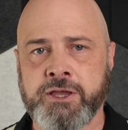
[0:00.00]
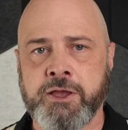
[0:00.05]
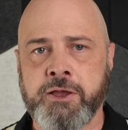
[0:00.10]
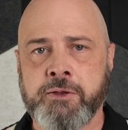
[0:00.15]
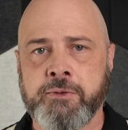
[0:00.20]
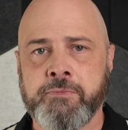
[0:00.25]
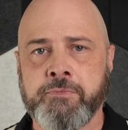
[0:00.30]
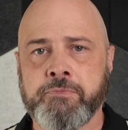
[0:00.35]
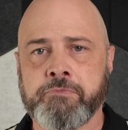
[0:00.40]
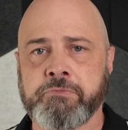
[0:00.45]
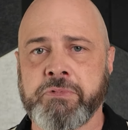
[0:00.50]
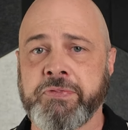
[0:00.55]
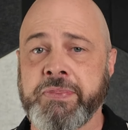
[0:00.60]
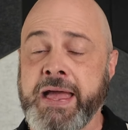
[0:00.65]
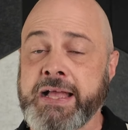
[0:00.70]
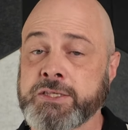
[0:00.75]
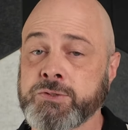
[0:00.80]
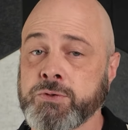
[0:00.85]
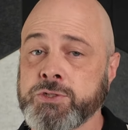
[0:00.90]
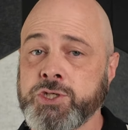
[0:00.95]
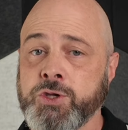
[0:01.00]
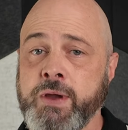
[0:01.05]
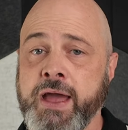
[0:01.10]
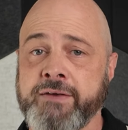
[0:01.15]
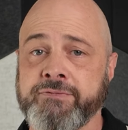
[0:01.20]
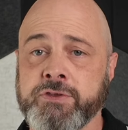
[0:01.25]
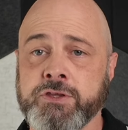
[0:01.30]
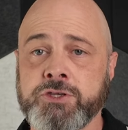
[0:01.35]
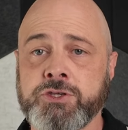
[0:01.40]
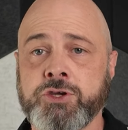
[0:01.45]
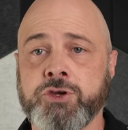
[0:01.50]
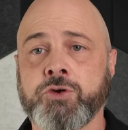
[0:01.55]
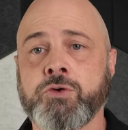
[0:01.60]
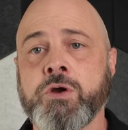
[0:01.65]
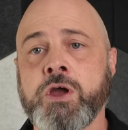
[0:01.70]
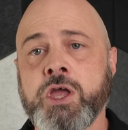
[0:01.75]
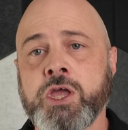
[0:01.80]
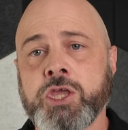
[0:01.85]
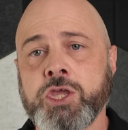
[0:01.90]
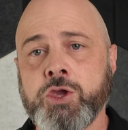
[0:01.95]
But that's what you have to do.
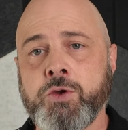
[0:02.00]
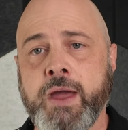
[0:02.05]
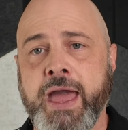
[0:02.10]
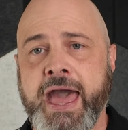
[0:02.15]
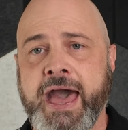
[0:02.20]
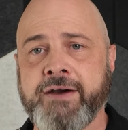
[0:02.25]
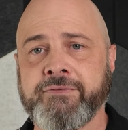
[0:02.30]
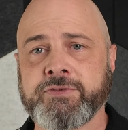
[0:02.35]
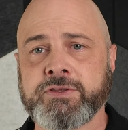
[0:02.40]
You have to